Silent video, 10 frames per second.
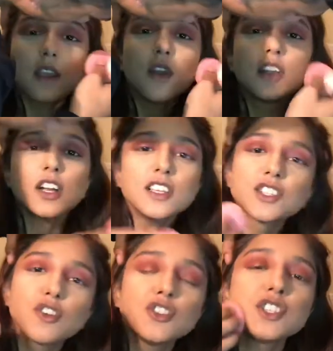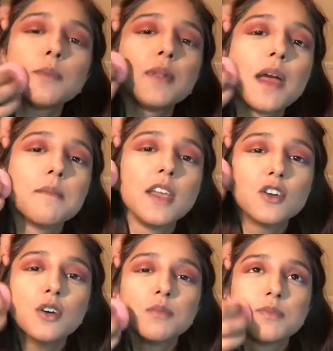Like, girls don't just apply
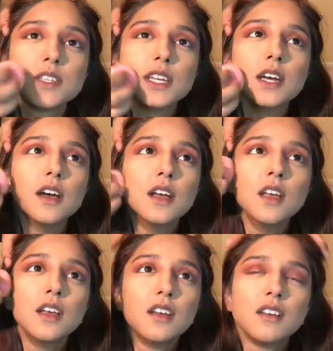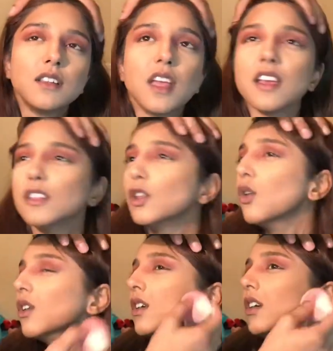makeup to, like,
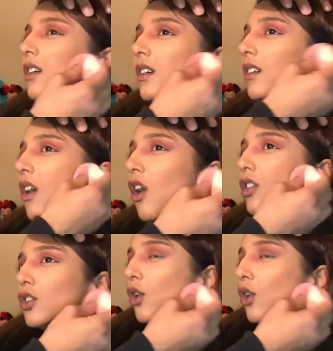look all